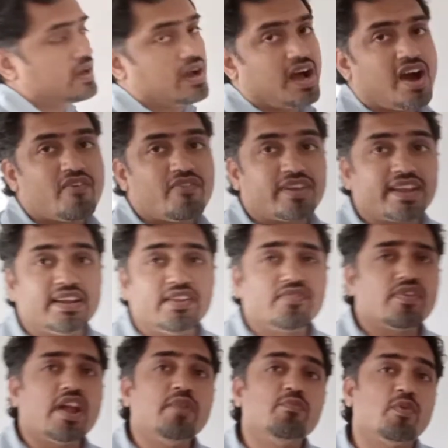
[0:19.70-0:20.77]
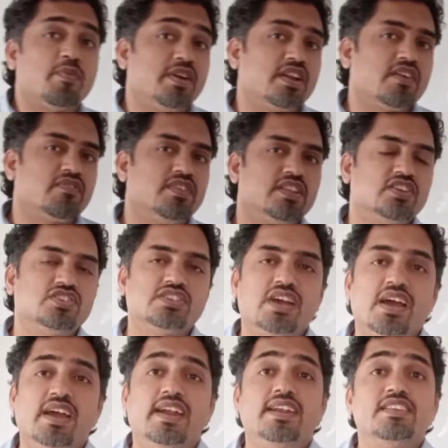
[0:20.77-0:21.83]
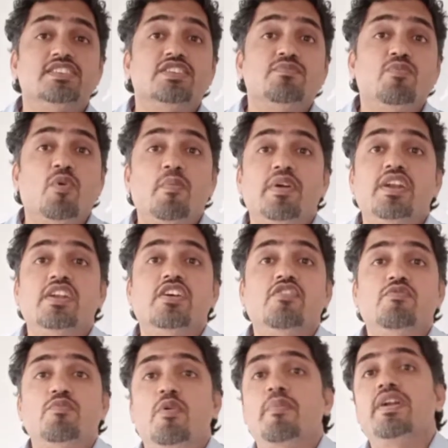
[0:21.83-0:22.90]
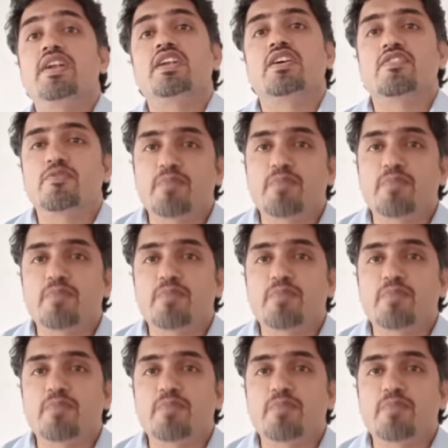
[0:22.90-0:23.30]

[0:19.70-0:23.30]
how we can define moment of inertia? It is the moment of